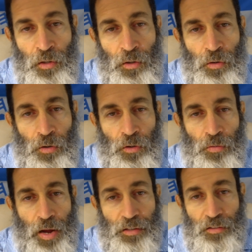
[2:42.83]
or
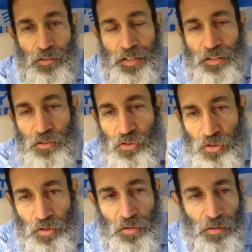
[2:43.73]
granulated
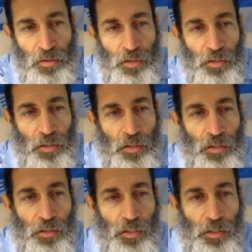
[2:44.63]
sugar
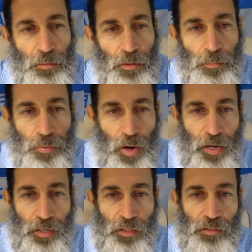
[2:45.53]
in
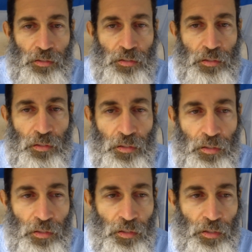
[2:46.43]
products.
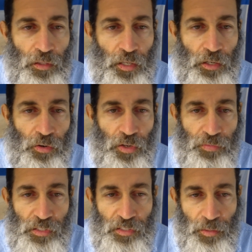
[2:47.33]
And there are
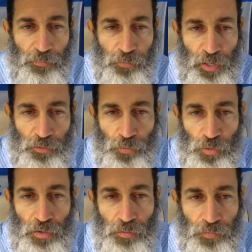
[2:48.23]
even some fresh
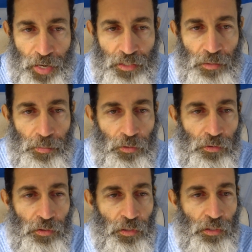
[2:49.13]
fruits and
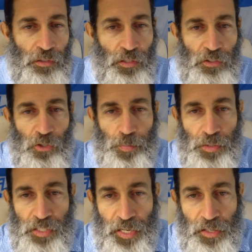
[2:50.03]
vegetables, such as
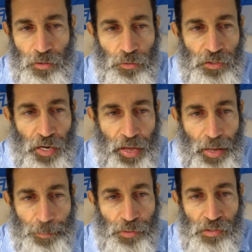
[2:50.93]
potatoes and
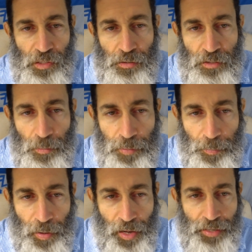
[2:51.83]
apples and some
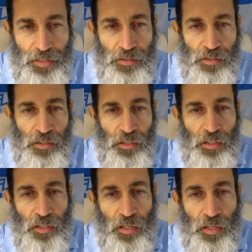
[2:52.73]
papayas
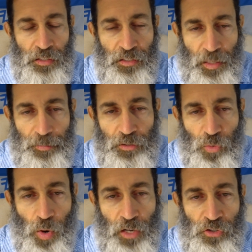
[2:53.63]
uh, and summer
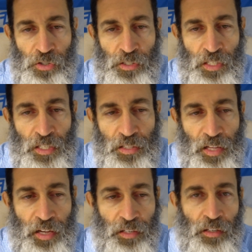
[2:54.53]
squashes
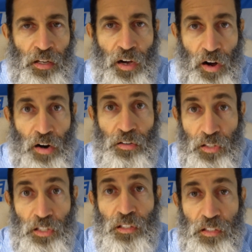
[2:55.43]
that are
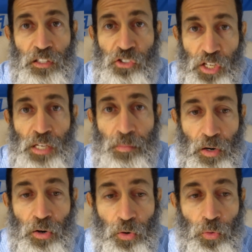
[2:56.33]
literally
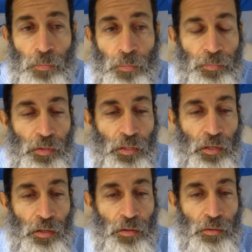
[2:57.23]
GMO
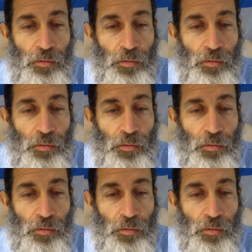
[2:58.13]
uh,